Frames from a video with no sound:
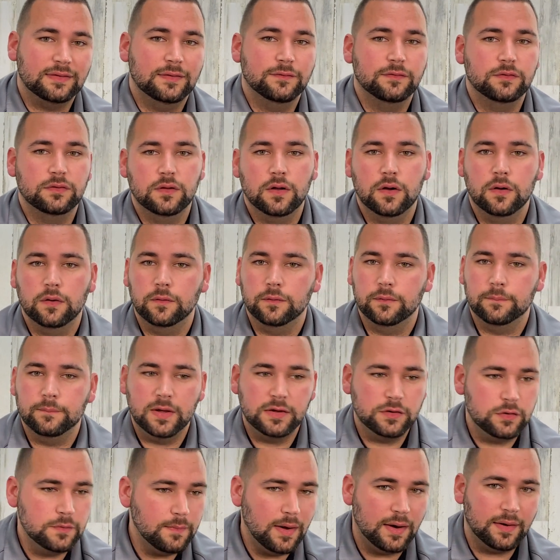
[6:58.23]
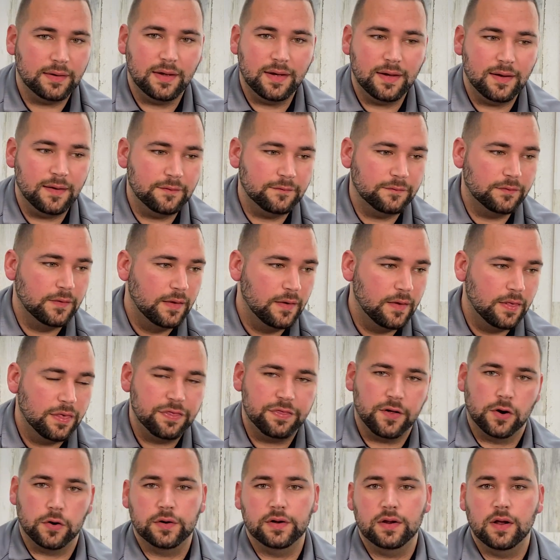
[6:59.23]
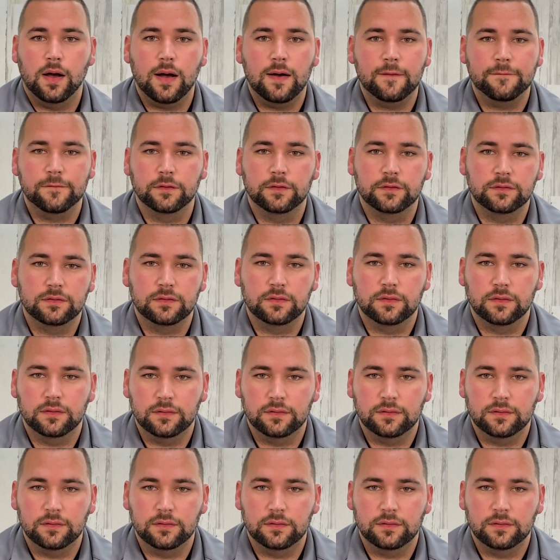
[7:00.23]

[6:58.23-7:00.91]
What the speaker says: even though you might have 30 offers in